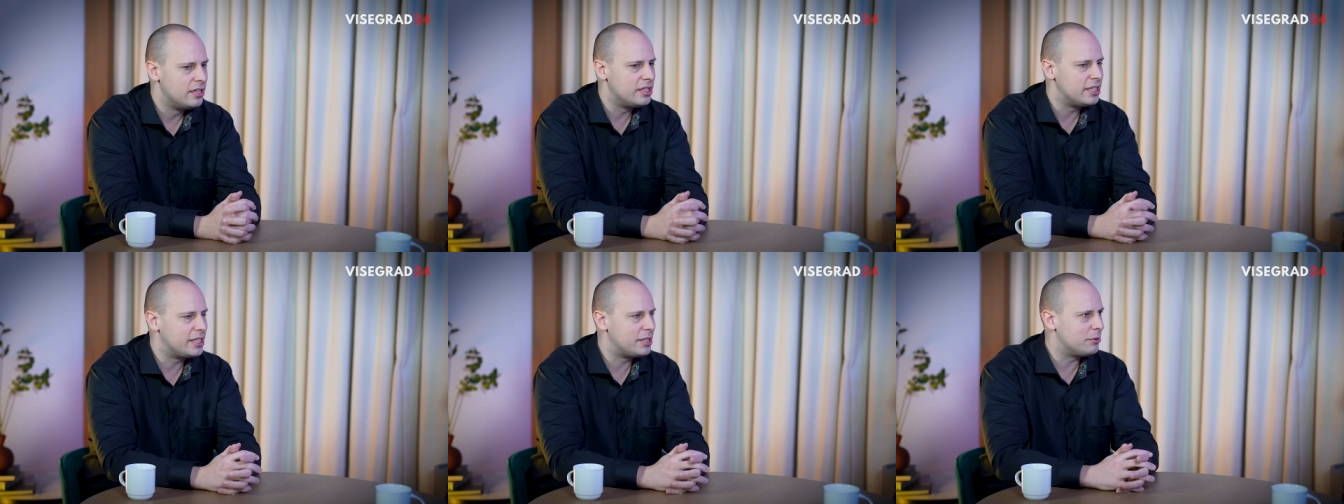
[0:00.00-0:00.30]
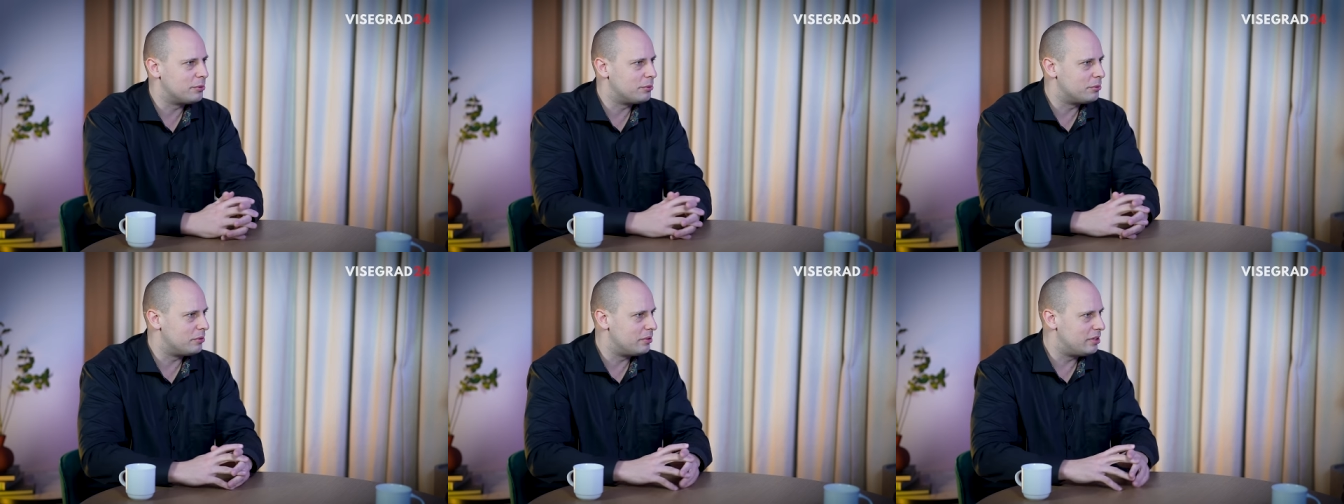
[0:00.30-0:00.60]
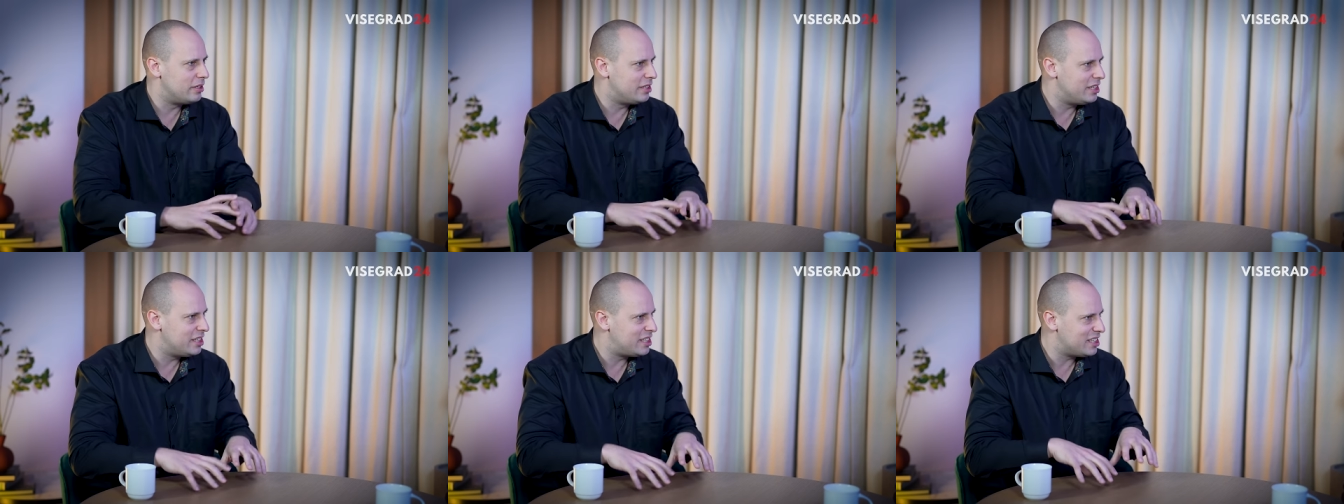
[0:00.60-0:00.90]
So
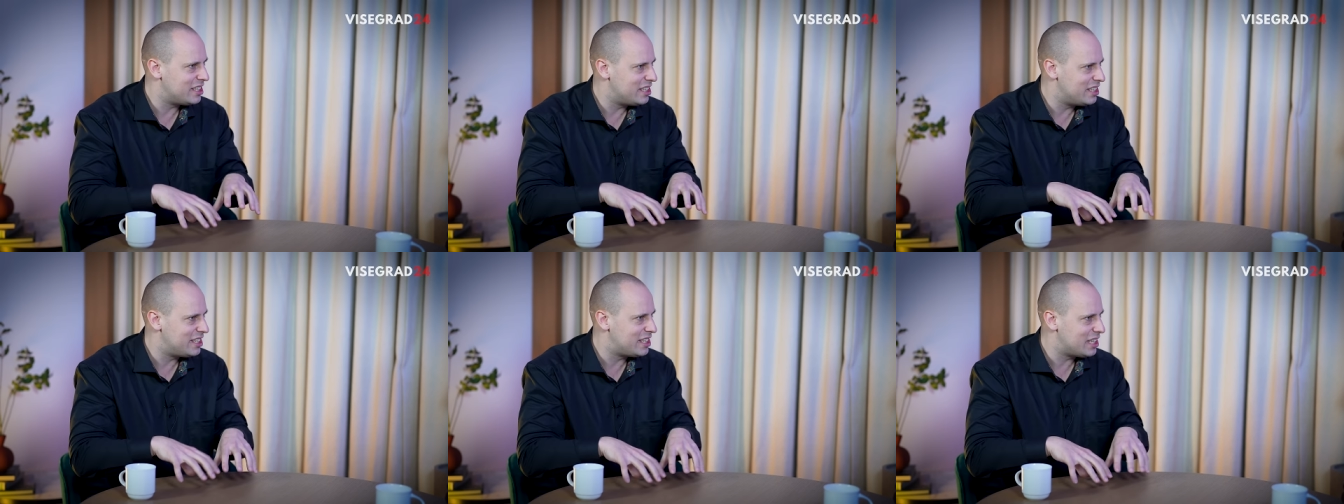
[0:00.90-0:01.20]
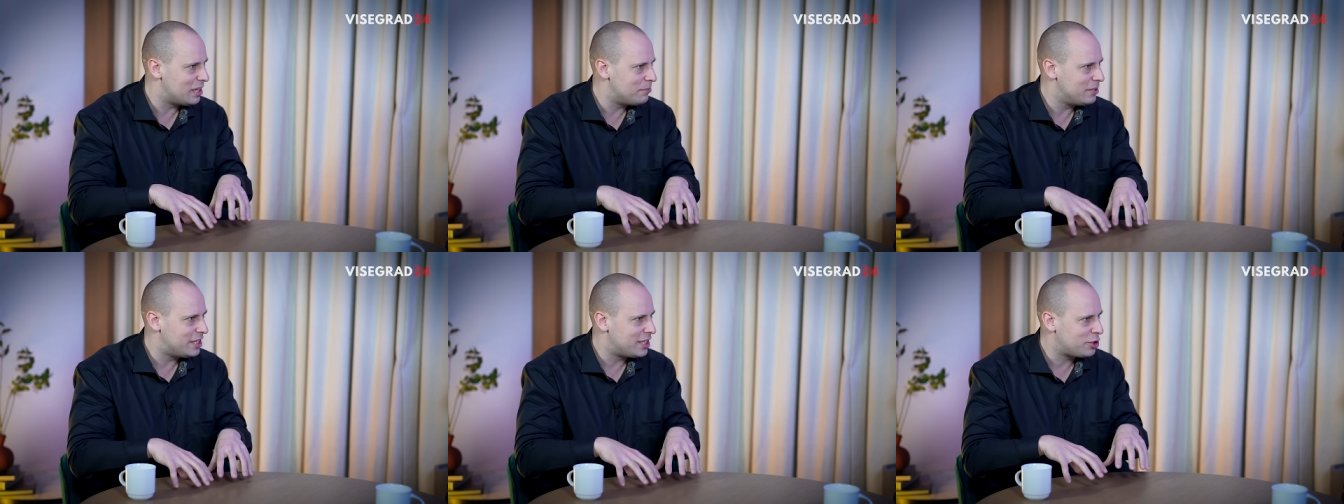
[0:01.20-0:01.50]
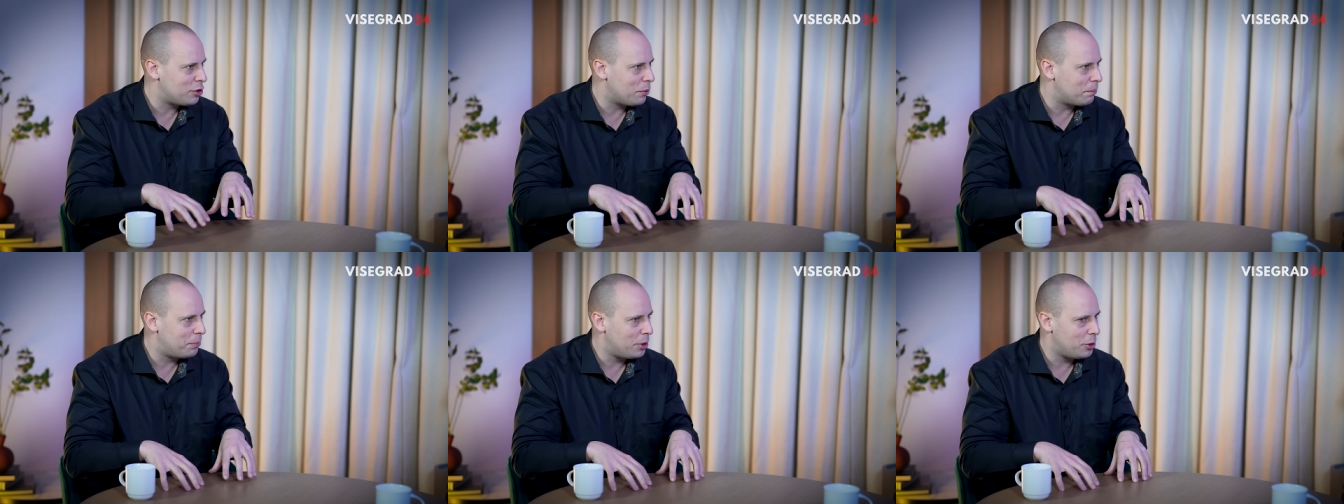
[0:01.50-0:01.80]
this
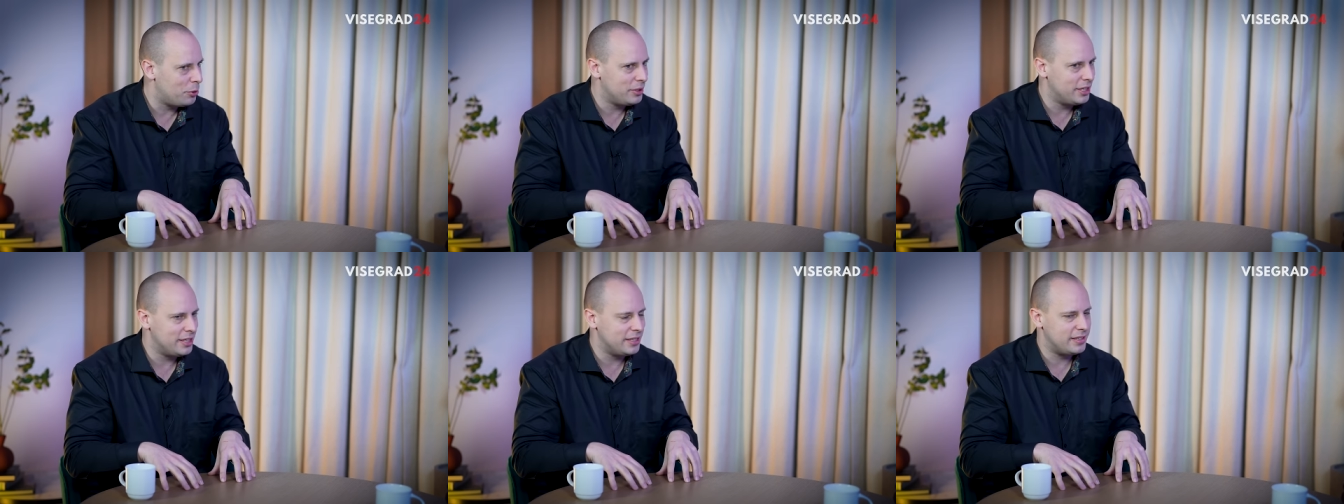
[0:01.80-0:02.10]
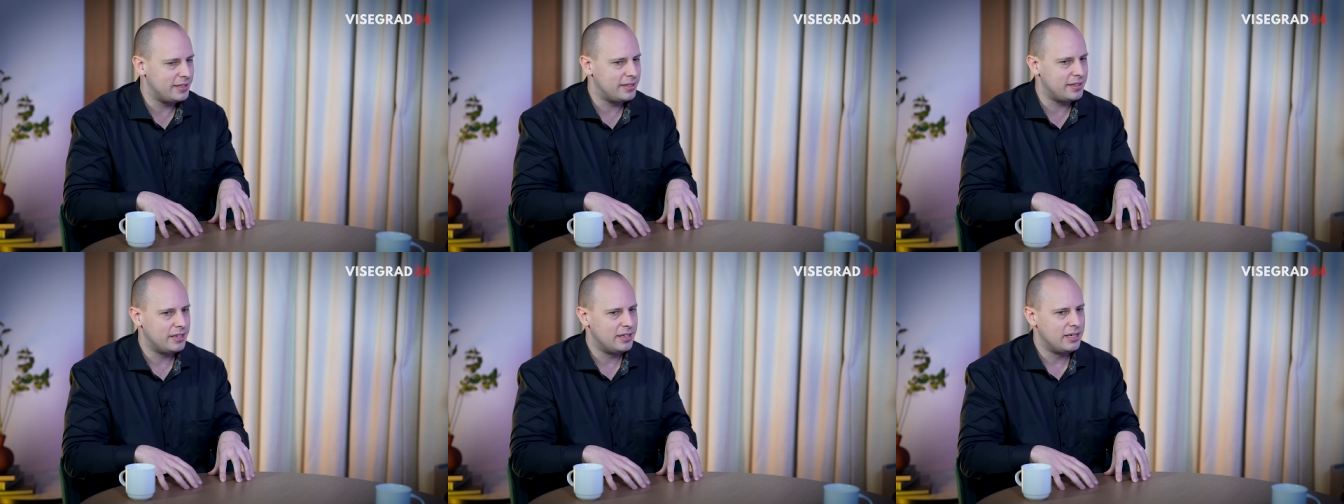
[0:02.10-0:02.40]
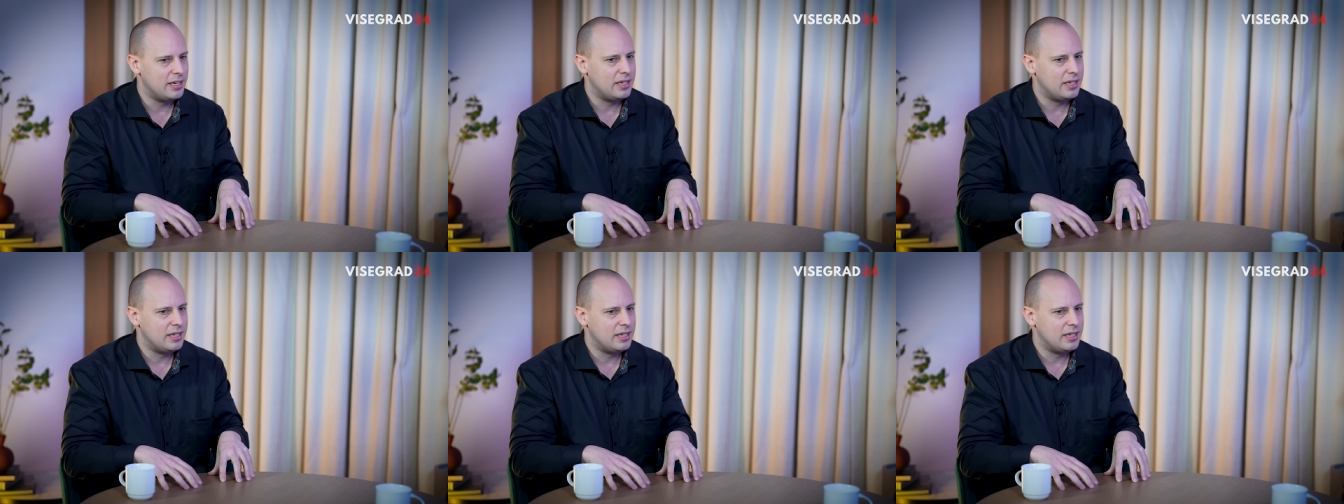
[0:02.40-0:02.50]
Islamist component,